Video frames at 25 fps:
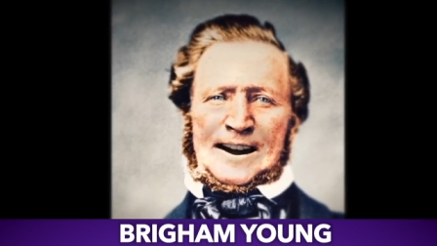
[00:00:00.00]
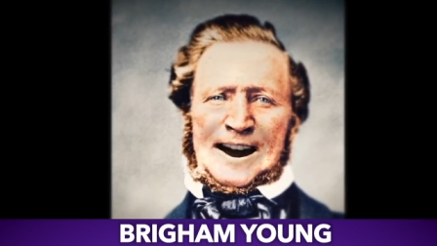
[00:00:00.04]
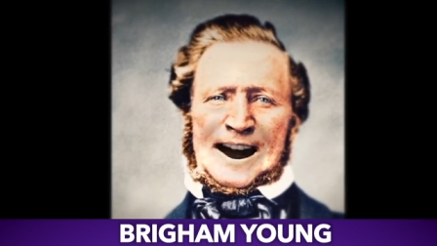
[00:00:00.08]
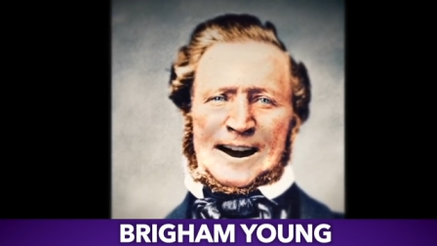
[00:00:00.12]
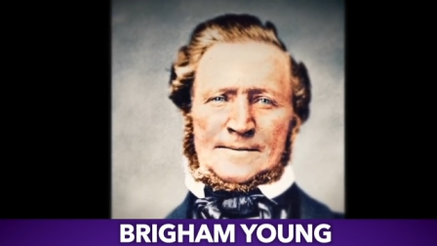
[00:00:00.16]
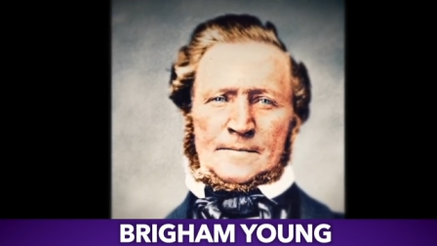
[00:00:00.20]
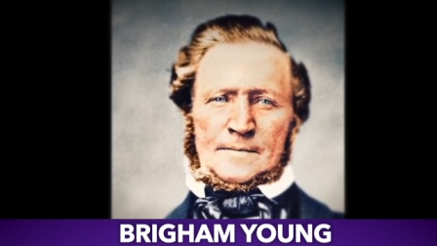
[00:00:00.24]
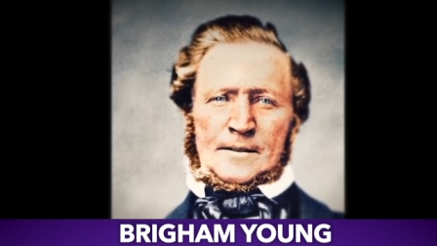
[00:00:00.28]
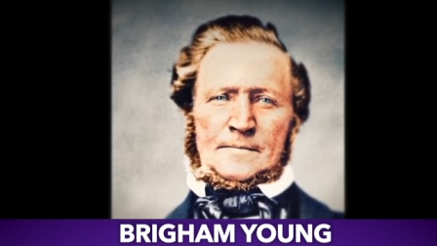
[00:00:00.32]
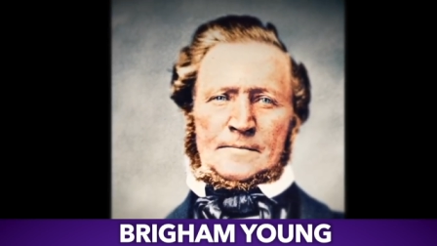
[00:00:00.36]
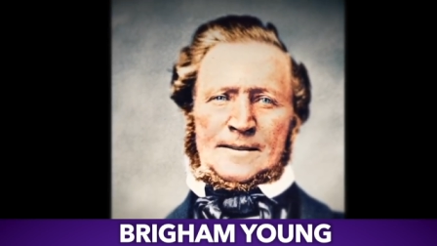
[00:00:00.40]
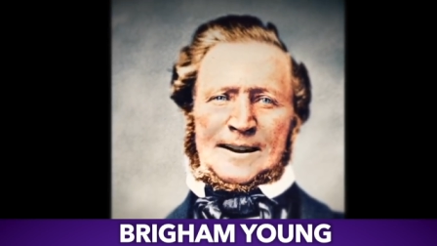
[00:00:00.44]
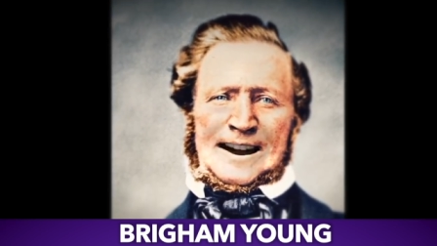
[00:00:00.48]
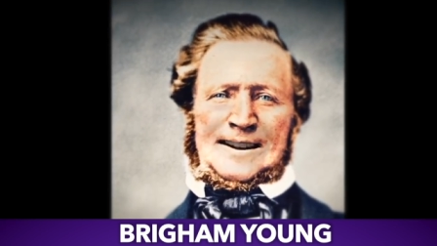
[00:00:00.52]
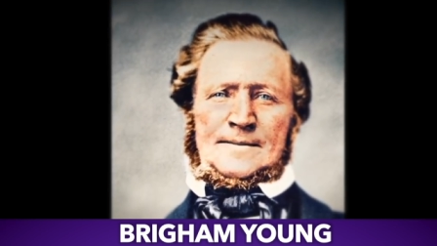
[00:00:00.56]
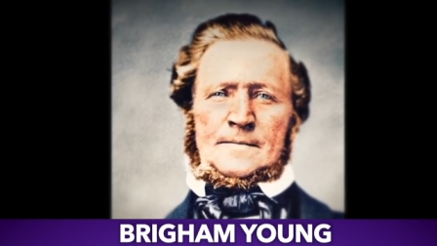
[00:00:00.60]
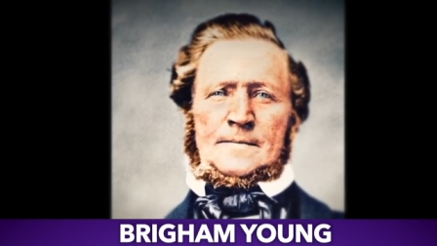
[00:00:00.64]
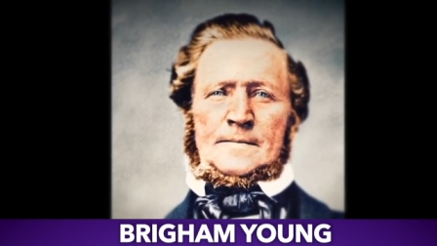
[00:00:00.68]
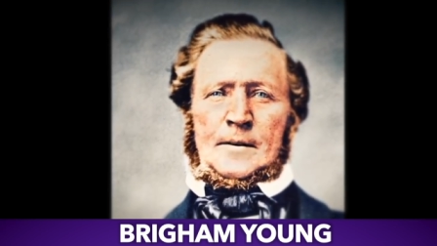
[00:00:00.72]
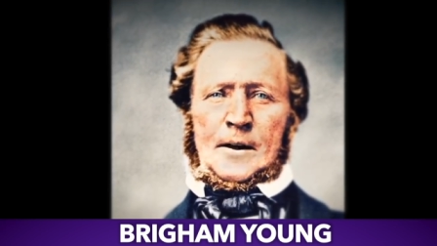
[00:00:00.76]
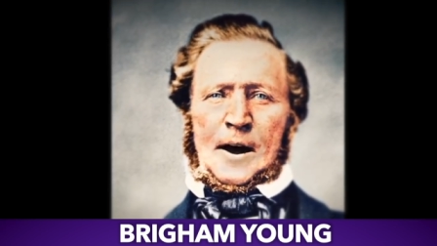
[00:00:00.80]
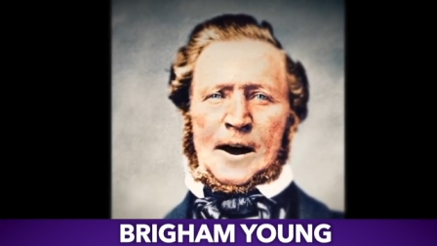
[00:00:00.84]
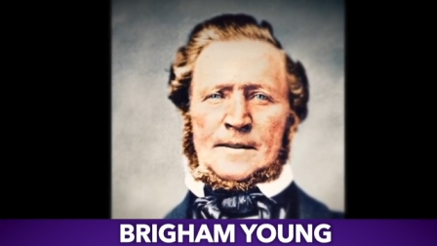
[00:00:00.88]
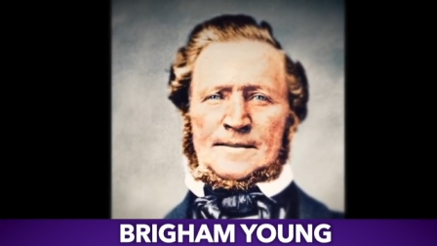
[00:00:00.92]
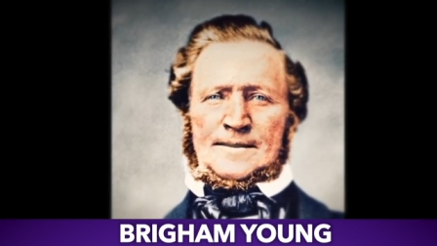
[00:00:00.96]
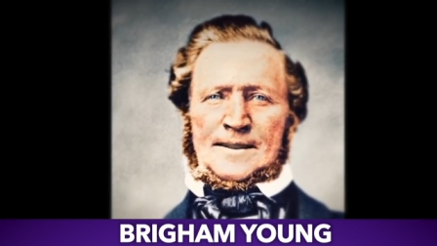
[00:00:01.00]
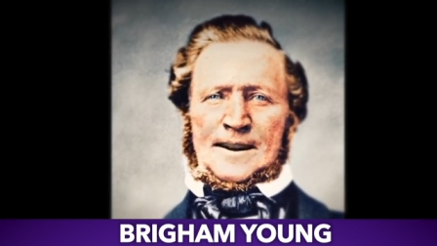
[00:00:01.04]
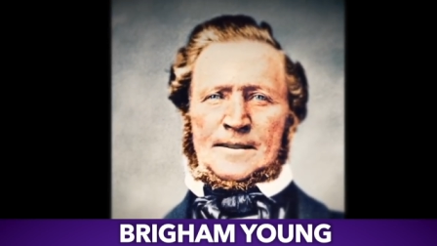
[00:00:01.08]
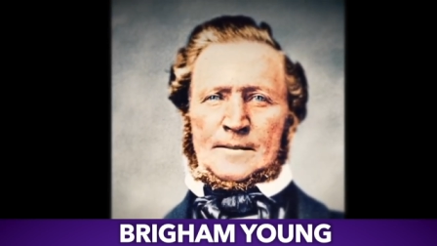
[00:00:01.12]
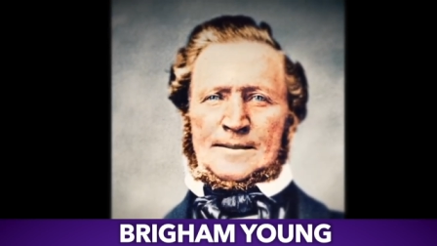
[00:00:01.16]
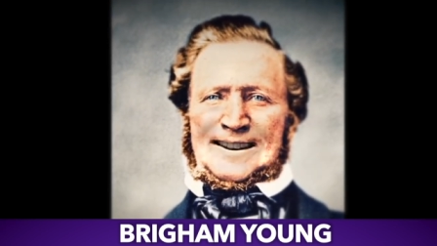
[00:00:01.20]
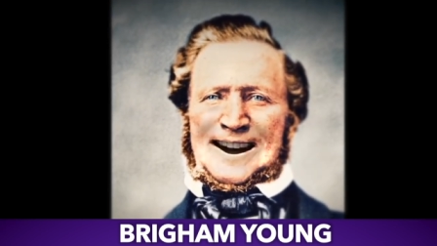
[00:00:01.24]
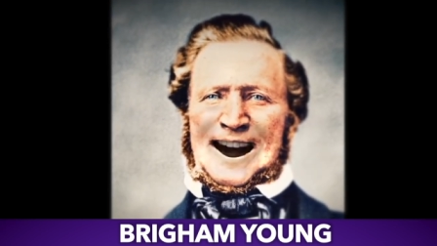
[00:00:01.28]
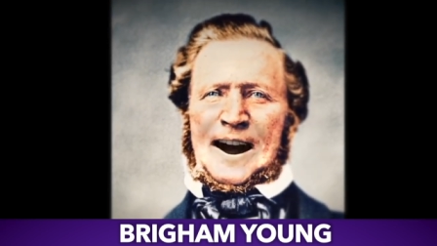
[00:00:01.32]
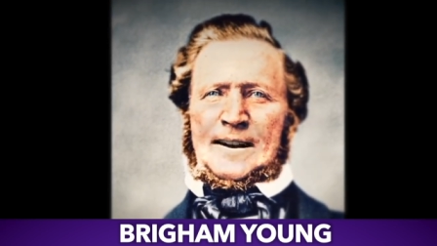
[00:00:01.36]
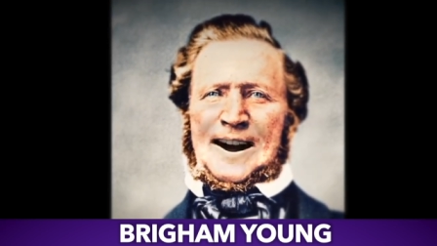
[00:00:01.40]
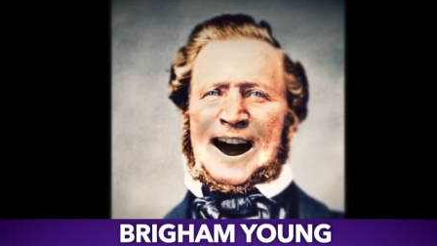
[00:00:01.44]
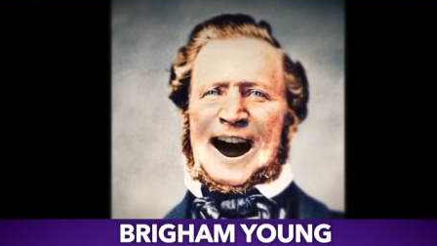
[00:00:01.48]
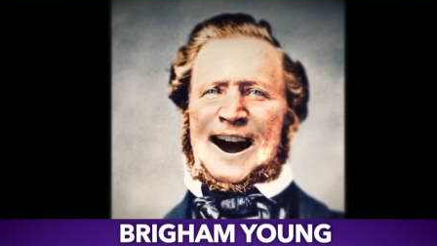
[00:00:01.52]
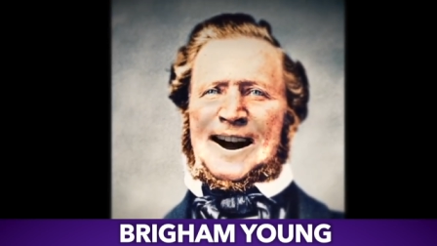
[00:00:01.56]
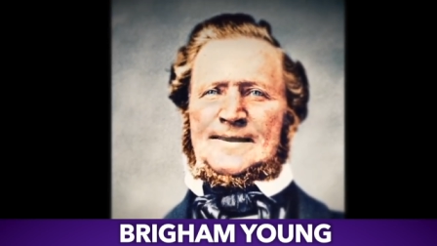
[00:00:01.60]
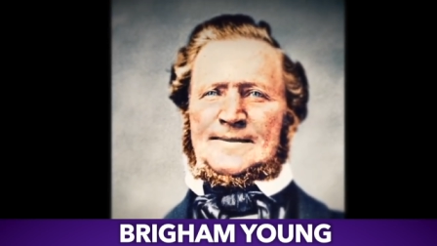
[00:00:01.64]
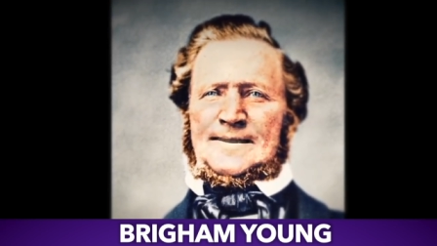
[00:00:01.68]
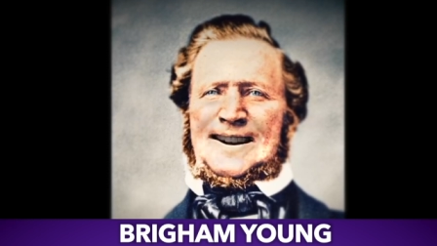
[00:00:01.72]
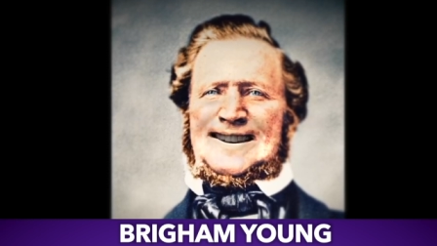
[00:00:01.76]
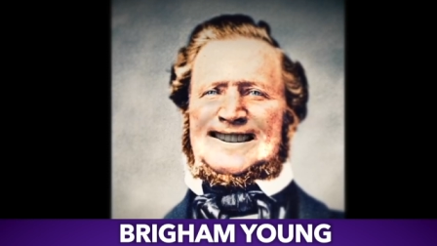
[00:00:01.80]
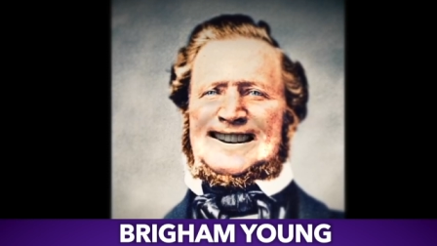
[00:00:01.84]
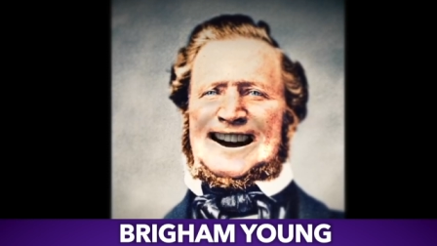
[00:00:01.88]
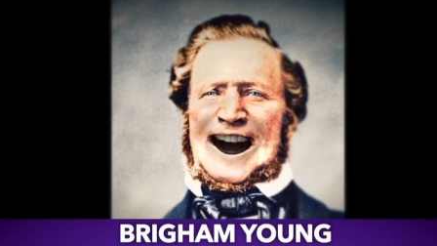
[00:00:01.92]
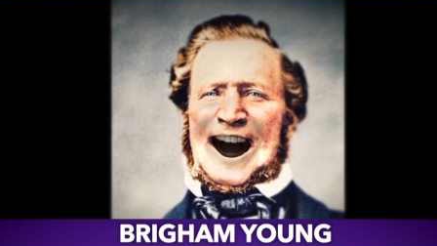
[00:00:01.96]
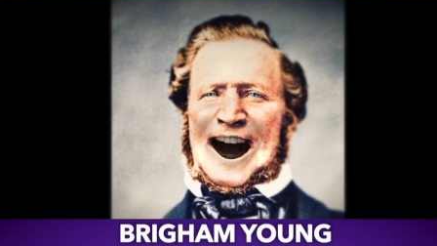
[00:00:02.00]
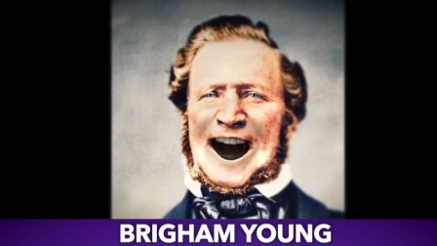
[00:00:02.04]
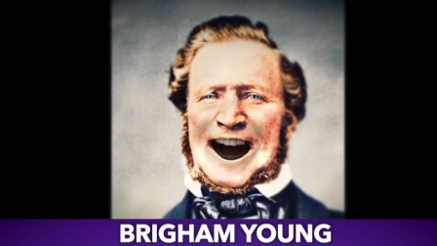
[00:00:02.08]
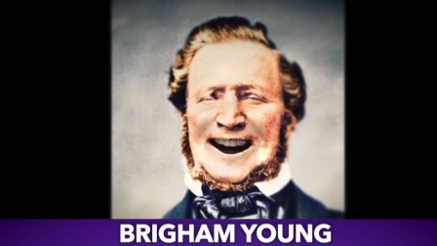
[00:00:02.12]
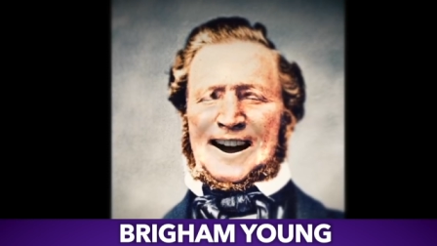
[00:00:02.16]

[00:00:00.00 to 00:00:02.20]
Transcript: claim to be the prophet without having the